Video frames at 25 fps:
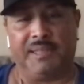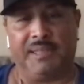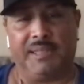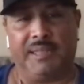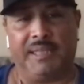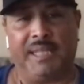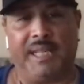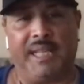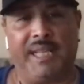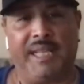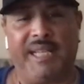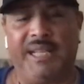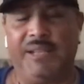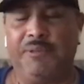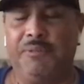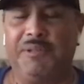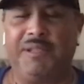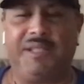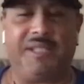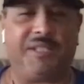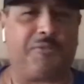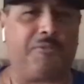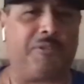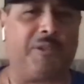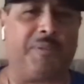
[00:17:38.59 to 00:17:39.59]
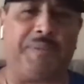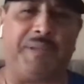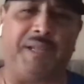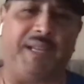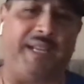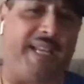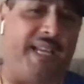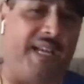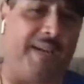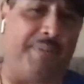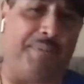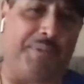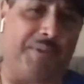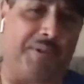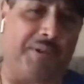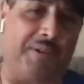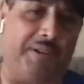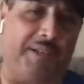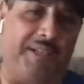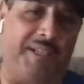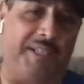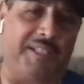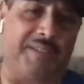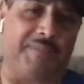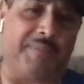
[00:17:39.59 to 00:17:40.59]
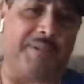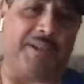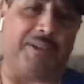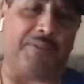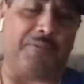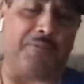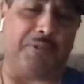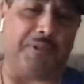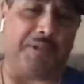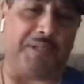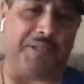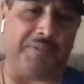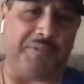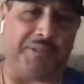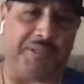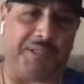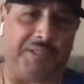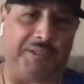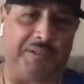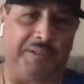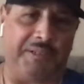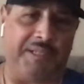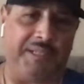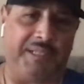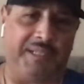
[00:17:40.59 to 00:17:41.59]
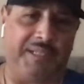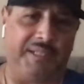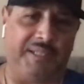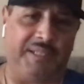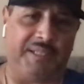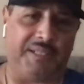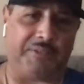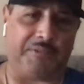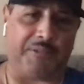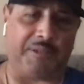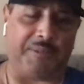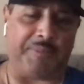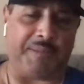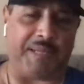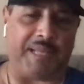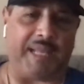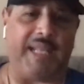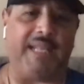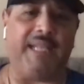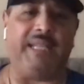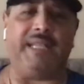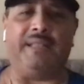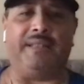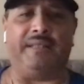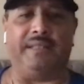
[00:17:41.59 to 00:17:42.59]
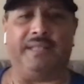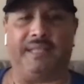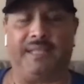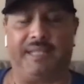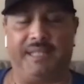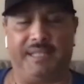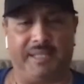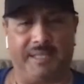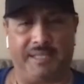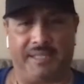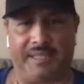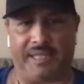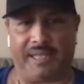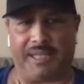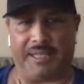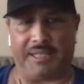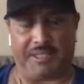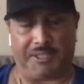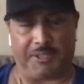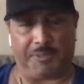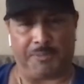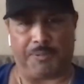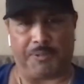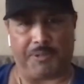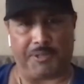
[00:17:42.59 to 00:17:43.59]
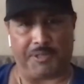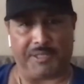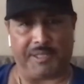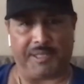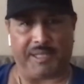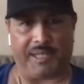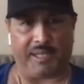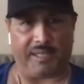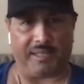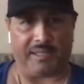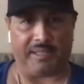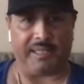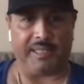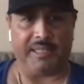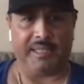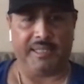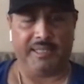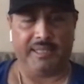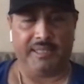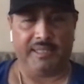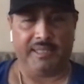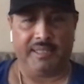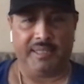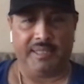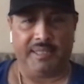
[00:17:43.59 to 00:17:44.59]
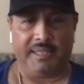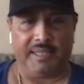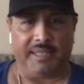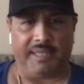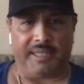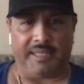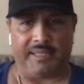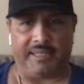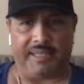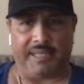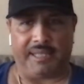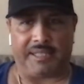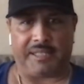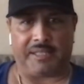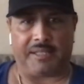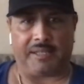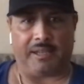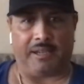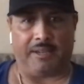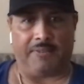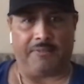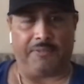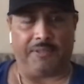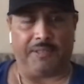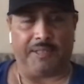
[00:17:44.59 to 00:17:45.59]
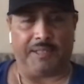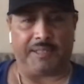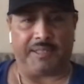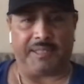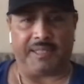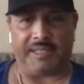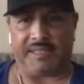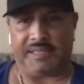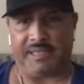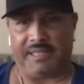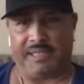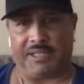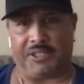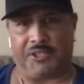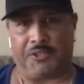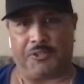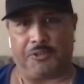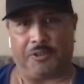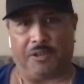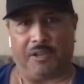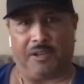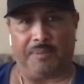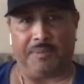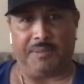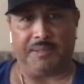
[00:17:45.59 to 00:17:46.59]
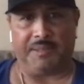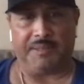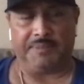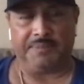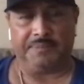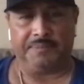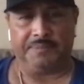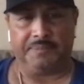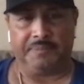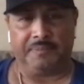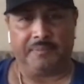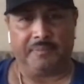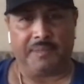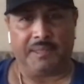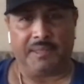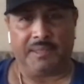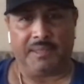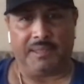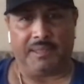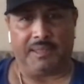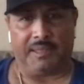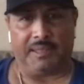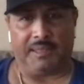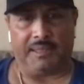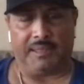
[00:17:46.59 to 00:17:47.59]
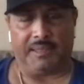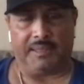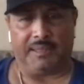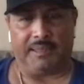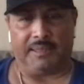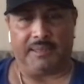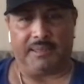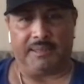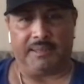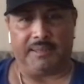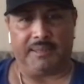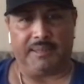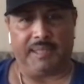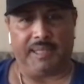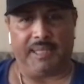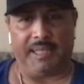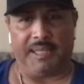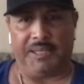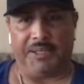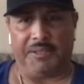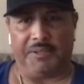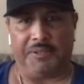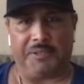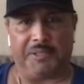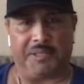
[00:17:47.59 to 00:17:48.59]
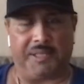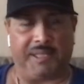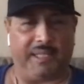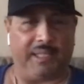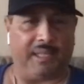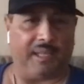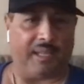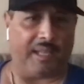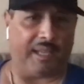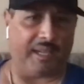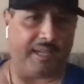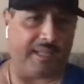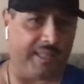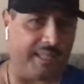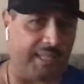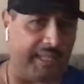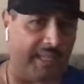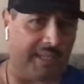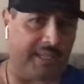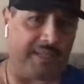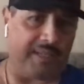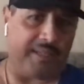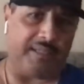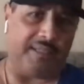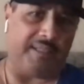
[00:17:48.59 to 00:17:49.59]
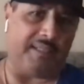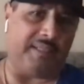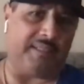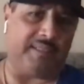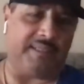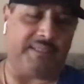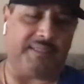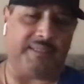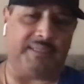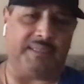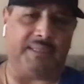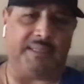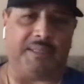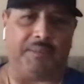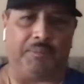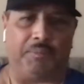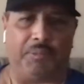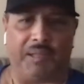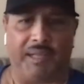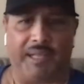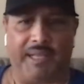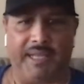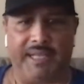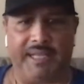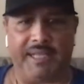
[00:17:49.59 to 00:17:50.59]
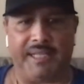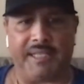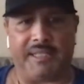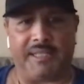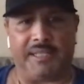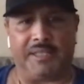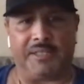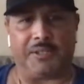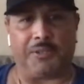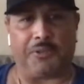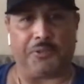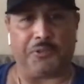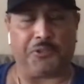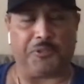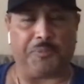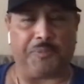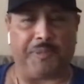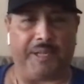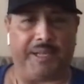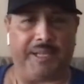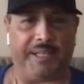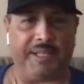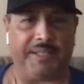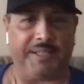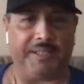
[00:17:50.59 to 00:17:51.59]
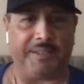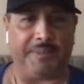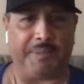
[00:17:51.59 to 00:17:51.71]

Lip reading: And he would disrupt any apple cart. It doesn't matter where he would go. He could disrupt anything. That's his personality. He seeks conflict. He seeks drama. And you see a lot of that ablazed in social media.